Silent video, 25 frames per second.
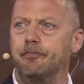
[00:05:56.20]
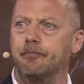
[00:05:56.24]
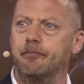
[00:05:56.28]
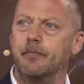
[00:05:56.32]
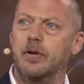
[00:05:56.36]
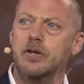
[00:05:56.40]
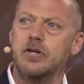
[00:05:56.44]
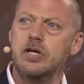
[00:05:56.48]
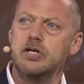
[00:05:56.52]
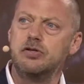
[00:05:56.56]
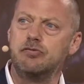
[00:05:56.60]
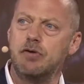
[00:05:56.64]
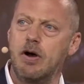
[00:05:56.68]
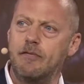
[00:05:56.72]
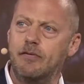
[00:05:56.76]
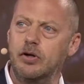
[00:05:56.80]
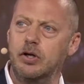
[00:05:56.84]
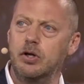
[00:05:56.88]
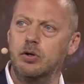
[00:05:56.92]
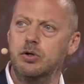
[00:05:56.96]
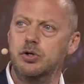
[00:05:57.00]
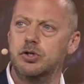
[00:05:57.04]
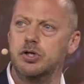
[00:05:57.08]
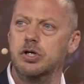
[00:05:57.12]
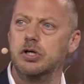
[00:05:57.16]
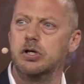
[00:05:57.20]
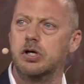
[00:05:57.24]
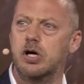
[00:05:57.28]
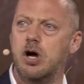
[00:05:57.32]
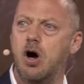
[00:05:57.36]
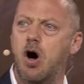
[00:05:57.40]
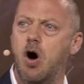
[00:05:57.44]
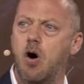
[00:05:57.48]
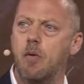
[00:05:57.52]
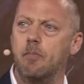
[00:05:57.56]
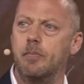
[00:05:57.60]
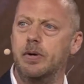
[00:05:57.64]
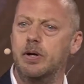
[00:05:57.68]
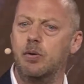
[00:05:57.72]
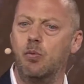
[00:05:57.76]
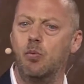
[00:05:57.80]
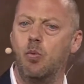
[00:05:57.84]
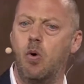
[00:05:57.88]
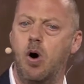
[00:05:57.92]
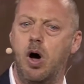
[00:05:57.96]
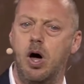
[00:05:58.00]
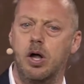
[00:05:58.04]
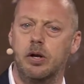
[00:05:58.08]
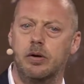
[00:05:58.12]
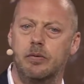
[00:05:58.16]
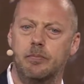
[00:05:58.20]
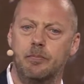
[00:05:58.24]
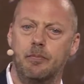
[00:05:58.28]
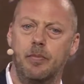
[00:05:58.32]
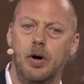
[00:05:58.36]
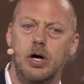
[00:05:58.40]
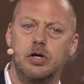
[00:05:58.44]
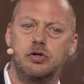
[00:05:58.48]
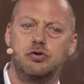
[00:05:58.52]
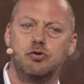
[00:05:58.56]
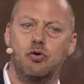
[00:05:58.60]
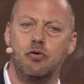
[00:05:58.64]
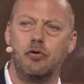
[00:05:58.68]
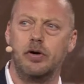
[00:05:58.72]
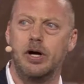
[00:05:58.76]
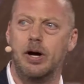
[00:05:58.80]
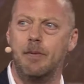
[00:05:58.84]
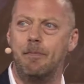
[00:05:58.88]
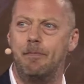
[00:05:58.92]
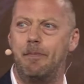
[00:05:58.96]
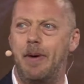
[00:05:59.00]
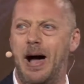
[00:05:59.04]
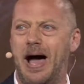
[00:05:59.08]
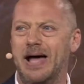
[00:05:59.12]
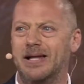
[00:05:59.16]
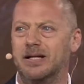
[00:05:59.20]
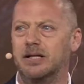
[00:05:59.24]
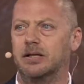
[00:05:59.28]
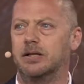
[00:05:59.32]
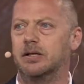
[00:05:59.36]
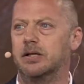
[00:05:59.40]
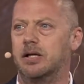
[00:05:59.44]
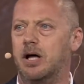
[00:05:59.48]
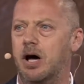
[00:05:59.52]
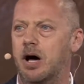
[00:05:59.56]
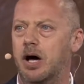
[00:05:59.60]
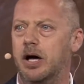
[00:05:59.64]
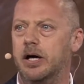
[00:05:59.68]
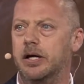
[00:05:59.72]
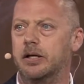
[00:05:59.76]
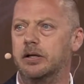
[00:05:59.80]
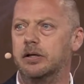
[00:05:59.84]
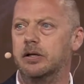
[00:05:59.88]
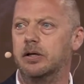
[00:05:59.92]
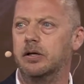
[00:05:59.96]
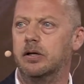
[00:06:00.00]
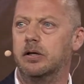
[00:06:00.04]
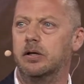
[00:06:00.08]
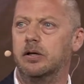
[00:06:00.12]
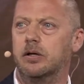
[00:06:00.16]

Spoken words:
But this revolution can't be won by drawing a battle line